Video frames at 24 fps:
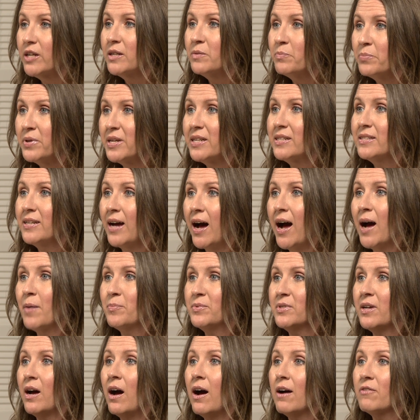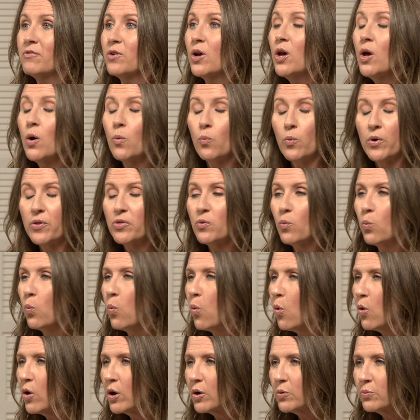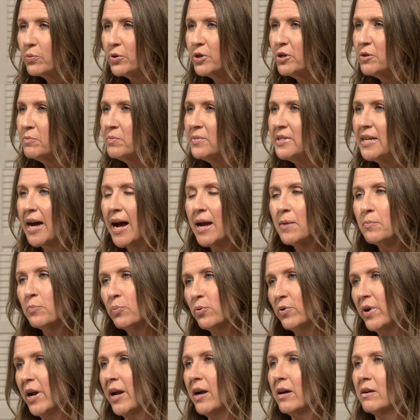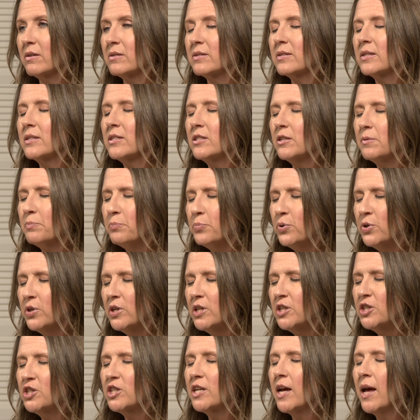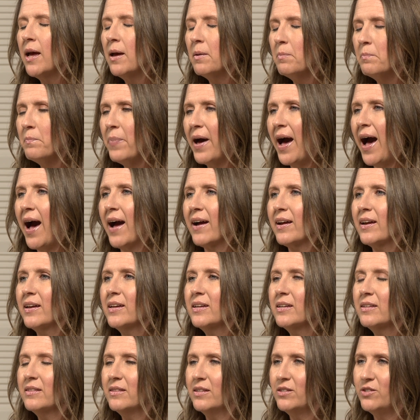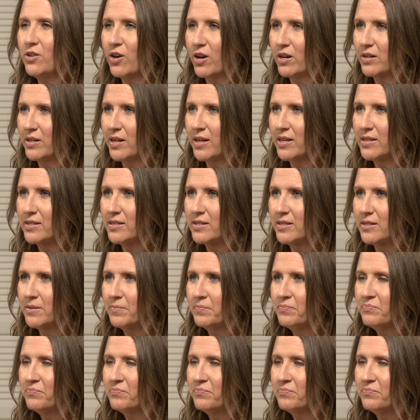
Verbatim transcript: would be topped off with war room type prayers to push back the darkness.